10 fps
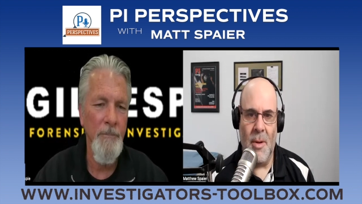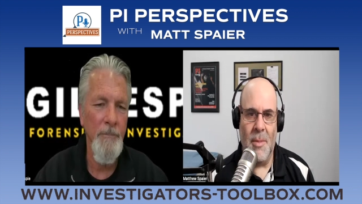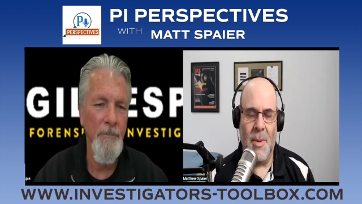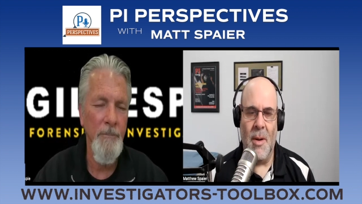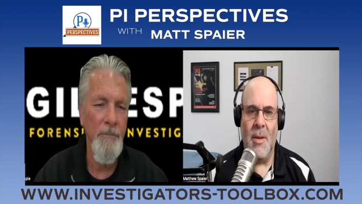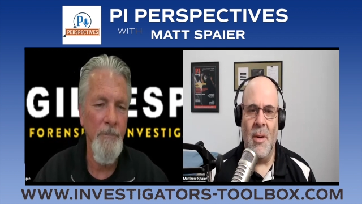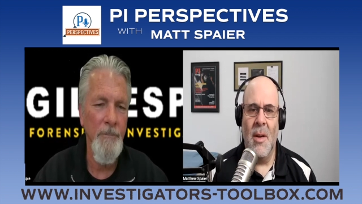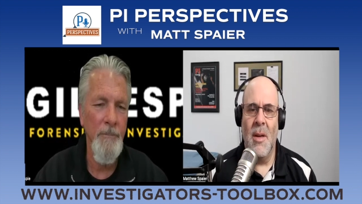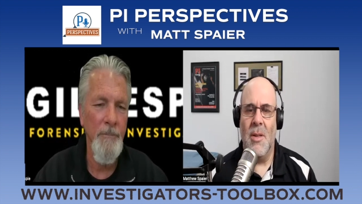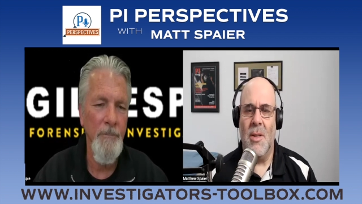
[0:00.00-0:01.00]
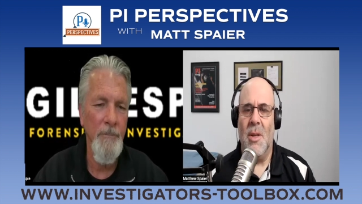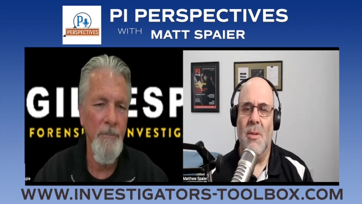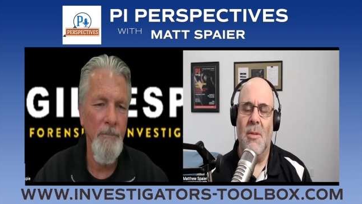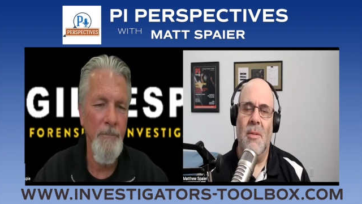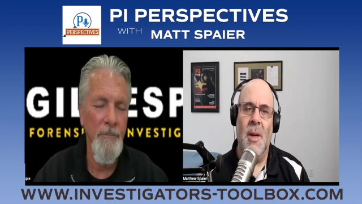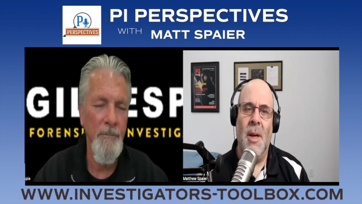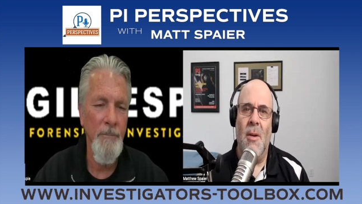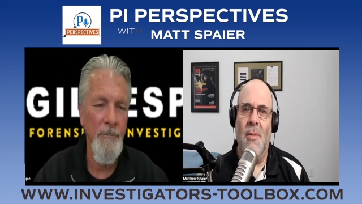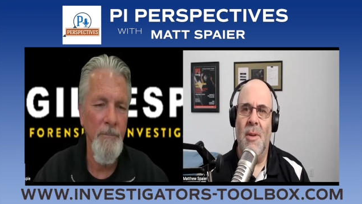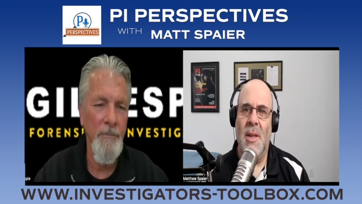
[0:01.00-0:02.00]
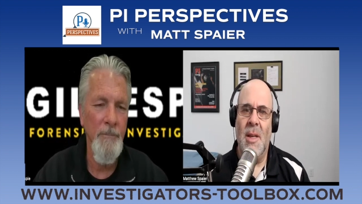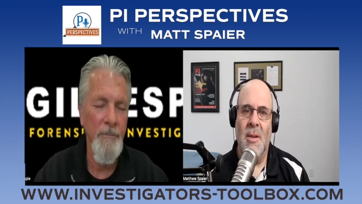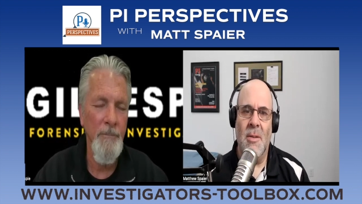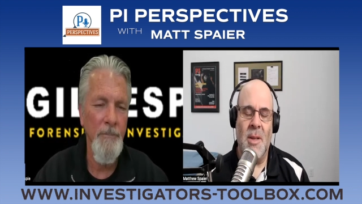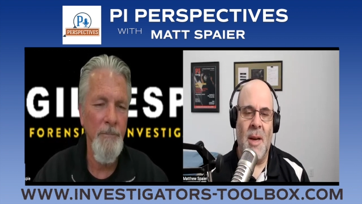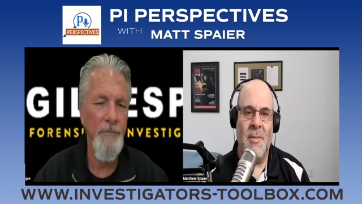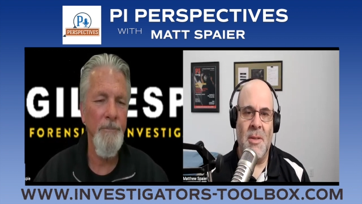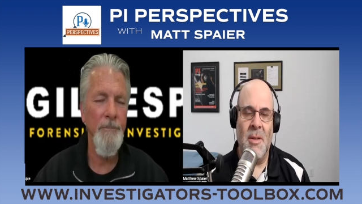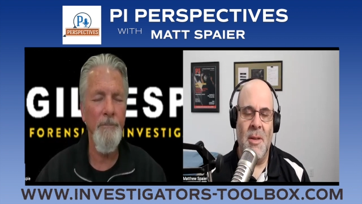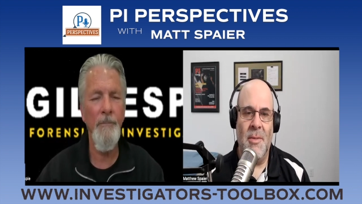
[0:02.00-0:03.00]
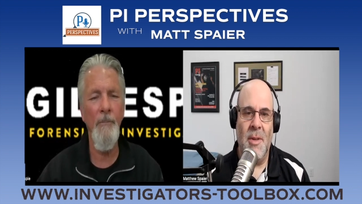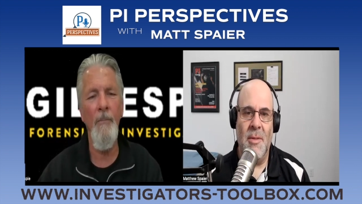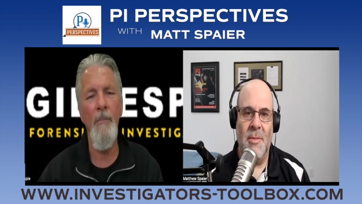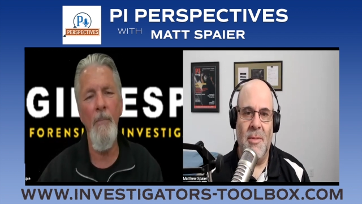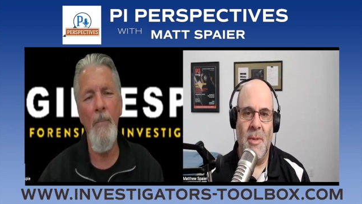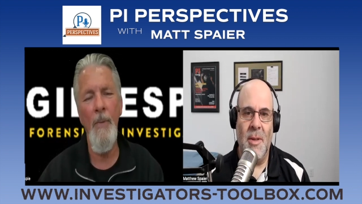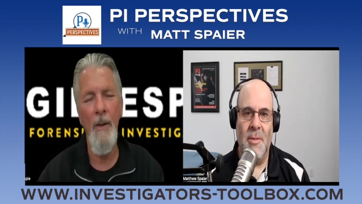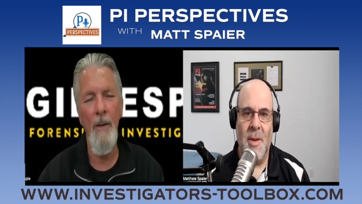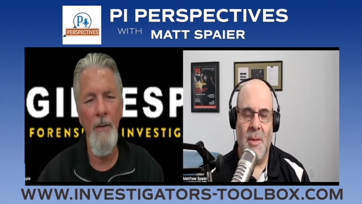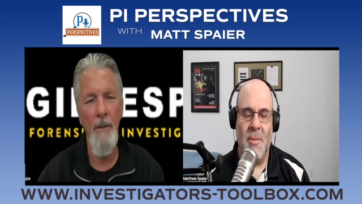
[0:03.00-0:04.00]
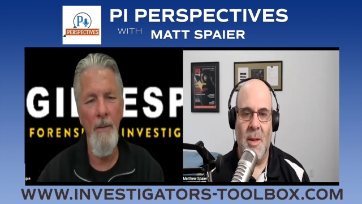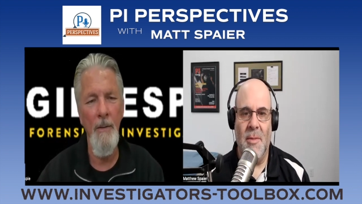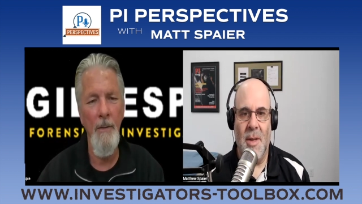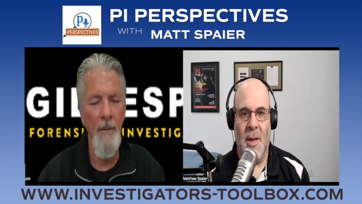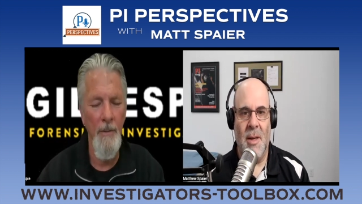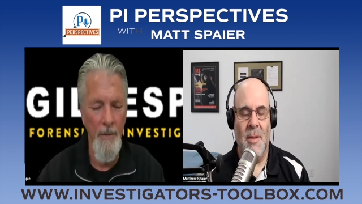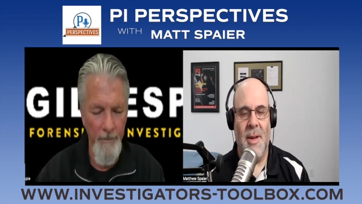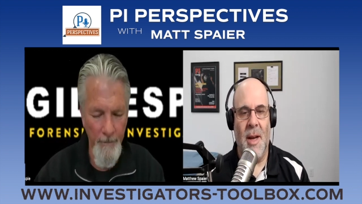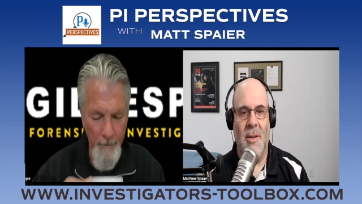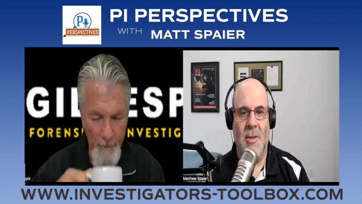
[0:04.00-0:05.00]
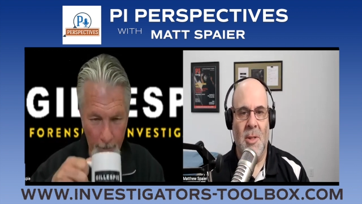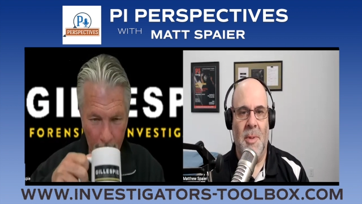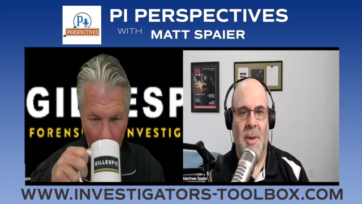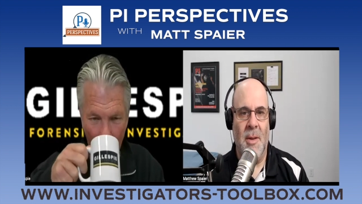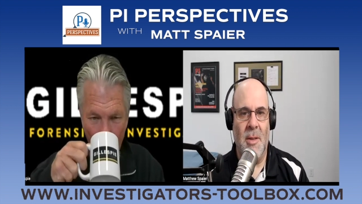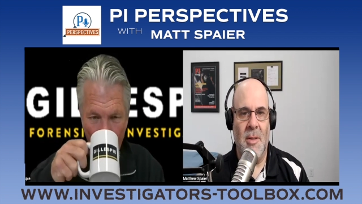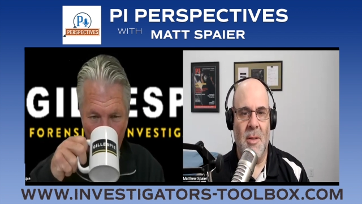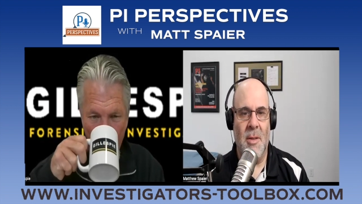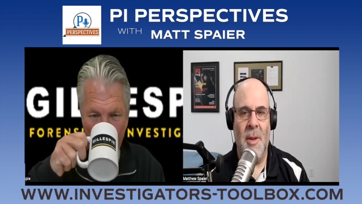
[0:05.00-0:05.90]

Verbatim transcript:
Speaker 1: it all apart. So, like over the years, obviously you've you've you've done what you've done. You've got your experience.